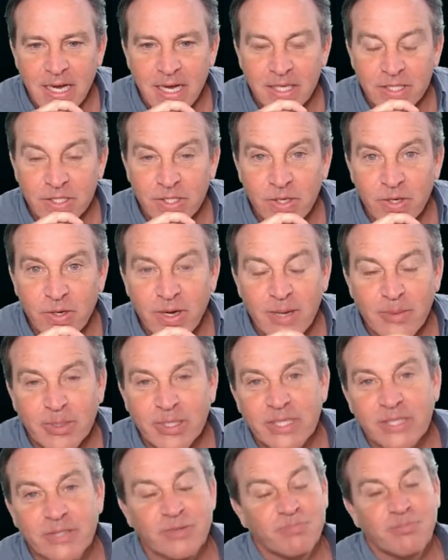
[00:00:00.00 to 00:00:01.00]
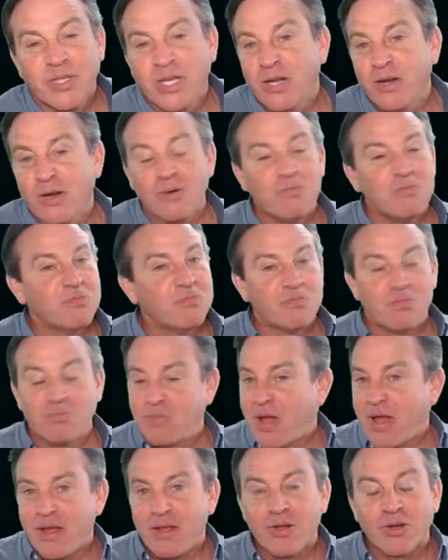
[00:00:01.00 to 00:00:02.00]
So you're able to, you know,
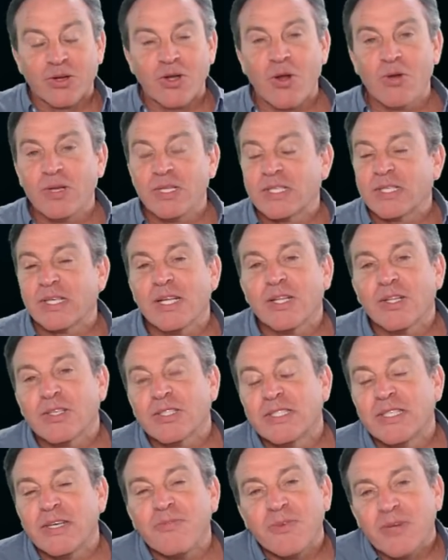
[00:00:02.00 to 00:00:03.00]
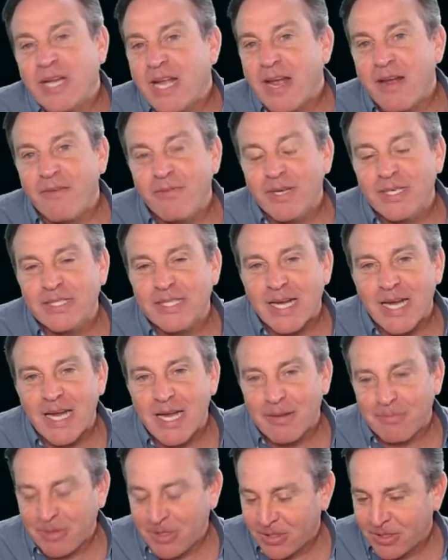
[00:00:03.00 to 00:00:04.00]
your KODI's going to look different every
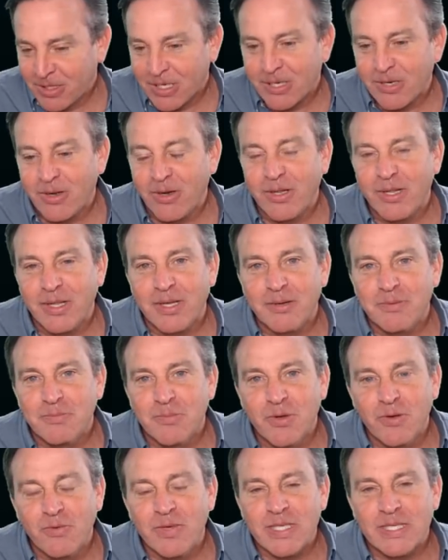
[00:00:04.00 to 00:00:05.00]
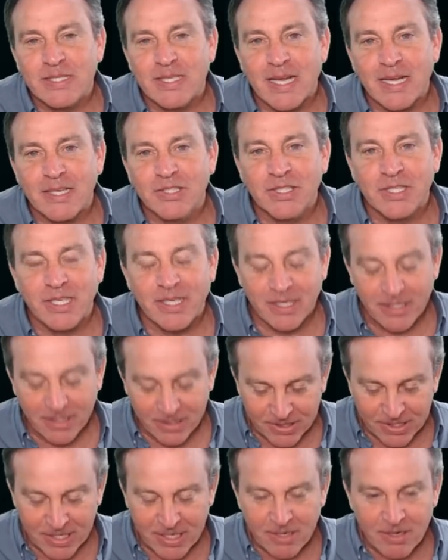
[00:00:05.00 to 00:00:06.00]
time. You're going to go to the movies section and it'll
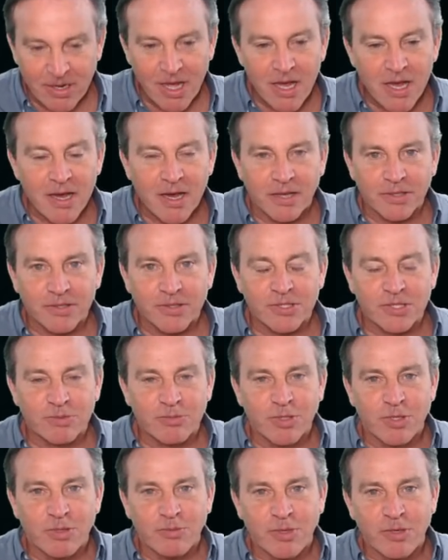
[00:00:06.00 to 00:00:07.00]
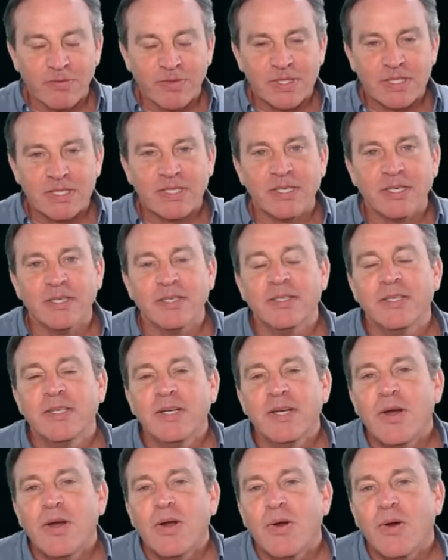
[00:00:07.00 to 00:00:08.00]
see, oh, there's some new movies here.
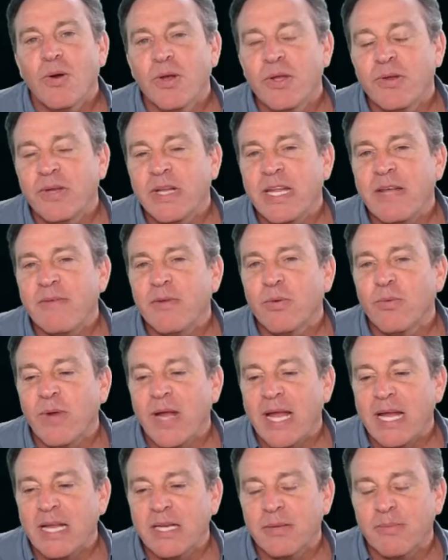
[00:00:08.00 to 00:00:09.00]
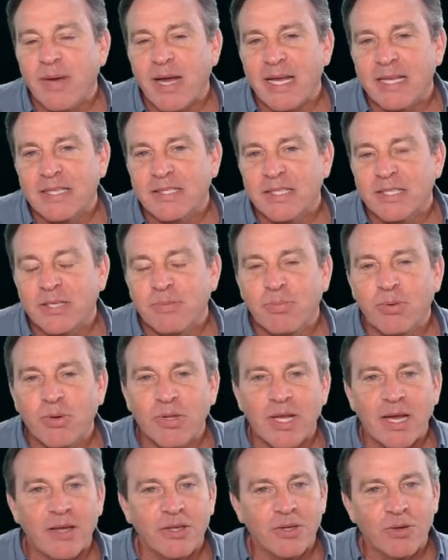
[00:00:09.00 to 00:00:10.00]
Or you can even randomize it to pull
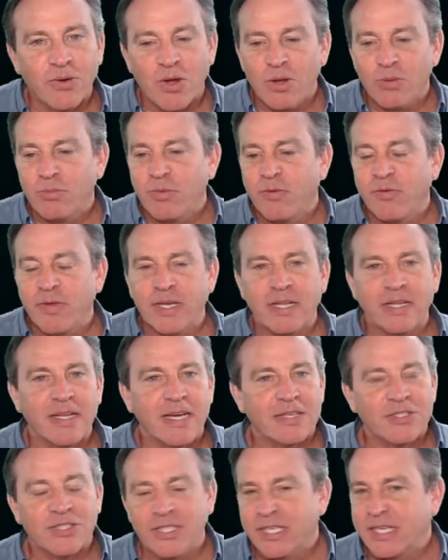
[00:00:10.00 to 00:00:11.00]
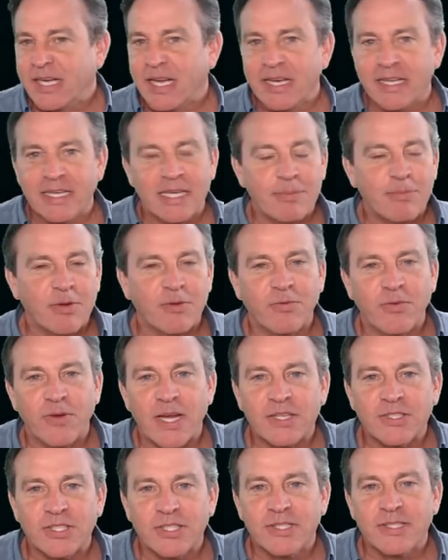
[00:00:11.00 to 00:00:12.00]
out your own movie collection and kind of keep it
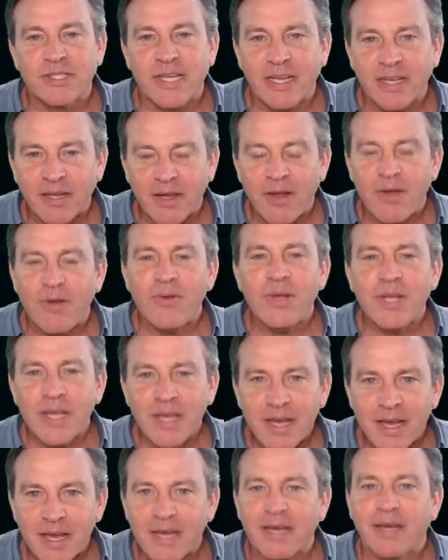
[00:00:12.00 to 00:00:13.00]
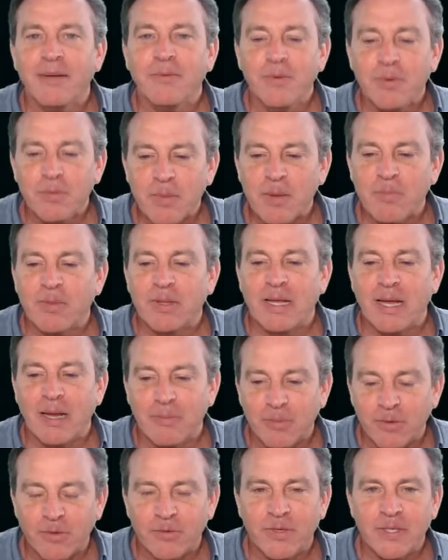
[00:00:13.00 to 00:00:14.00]
fresh and saying, oh yeah, I remember that
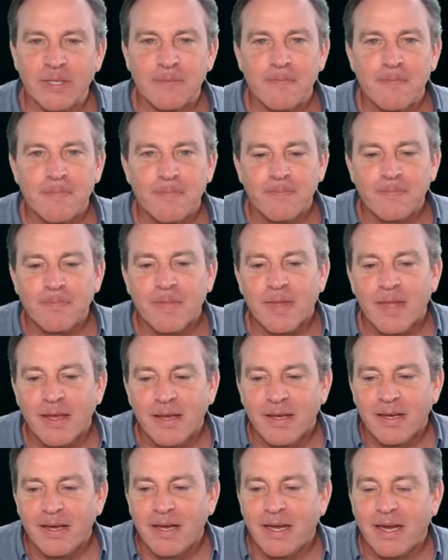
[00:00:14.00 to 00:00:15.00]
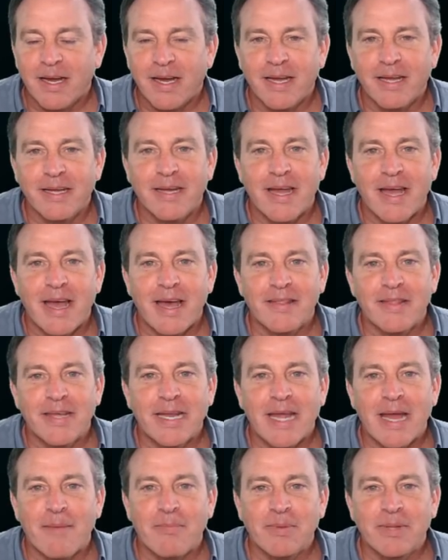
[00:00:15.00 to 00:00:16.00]
movie. I had that
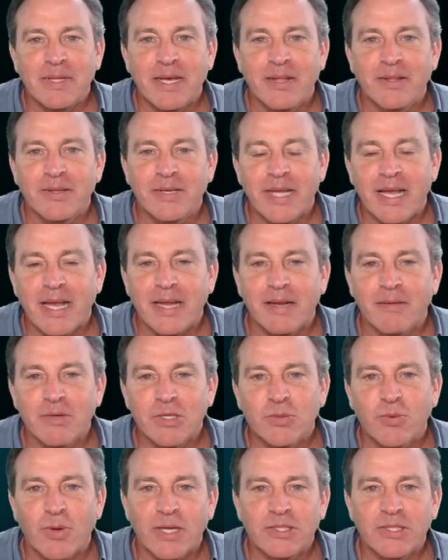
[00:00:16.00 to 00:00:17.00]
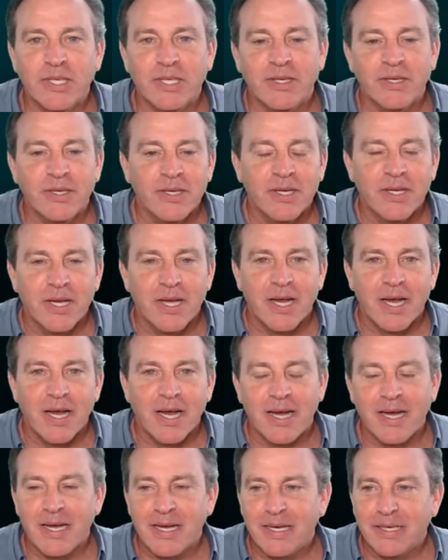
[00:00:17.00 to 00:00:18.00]
happen the other day and I was watching,
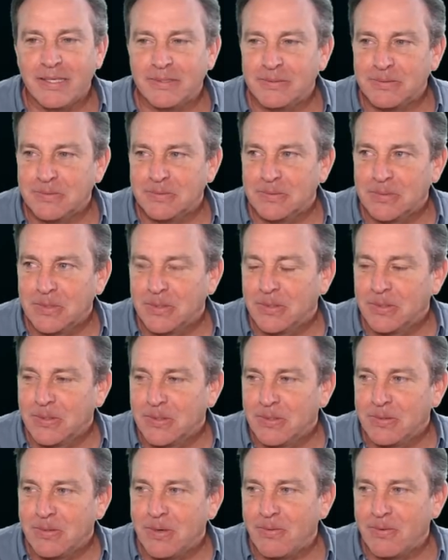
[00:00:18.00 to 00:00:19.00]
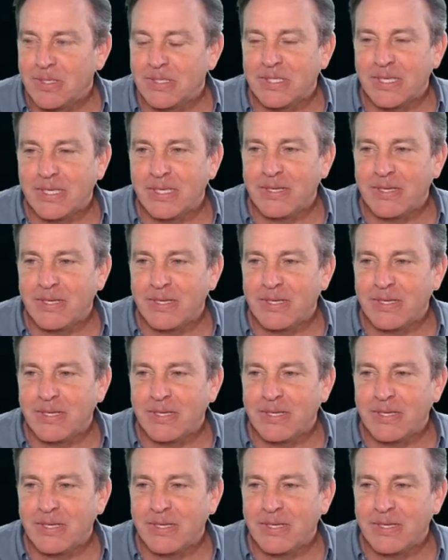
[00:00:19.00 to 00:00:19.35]
what was it?